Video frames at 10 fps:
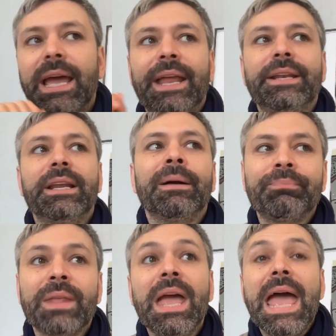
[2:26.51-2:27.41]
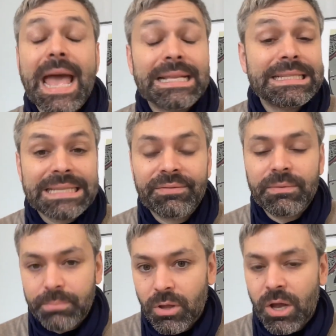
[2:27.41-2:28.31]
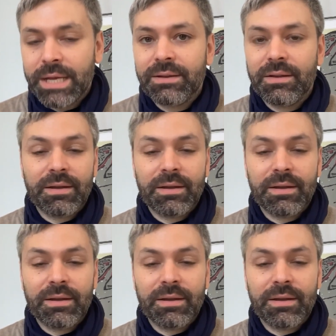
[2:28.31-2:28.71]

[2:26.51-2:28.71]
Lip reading: And as a self-employed